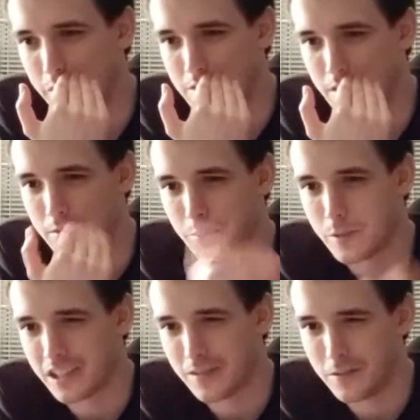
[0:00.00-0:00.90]
Aside
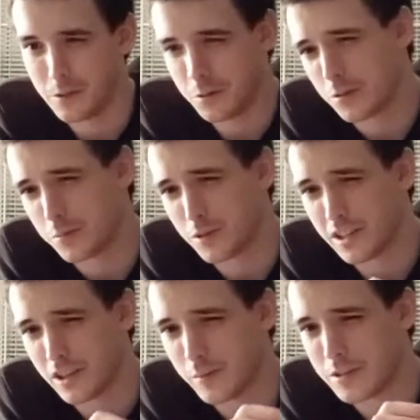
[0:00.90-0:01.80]
from like a few little
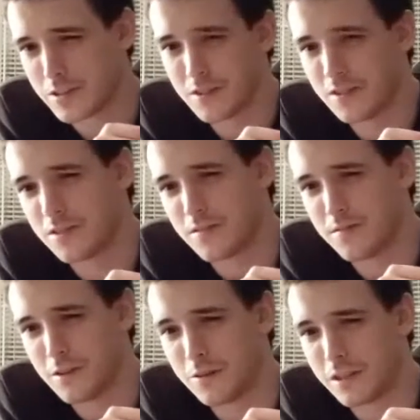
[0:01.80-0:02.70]
plot elements that
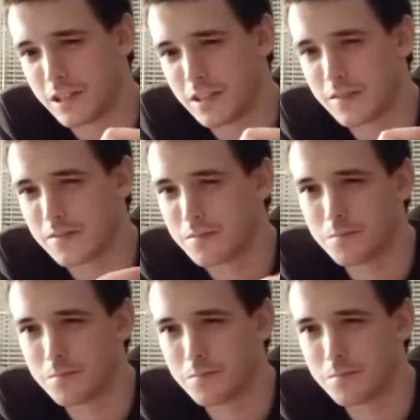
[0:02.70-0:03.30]
just felt like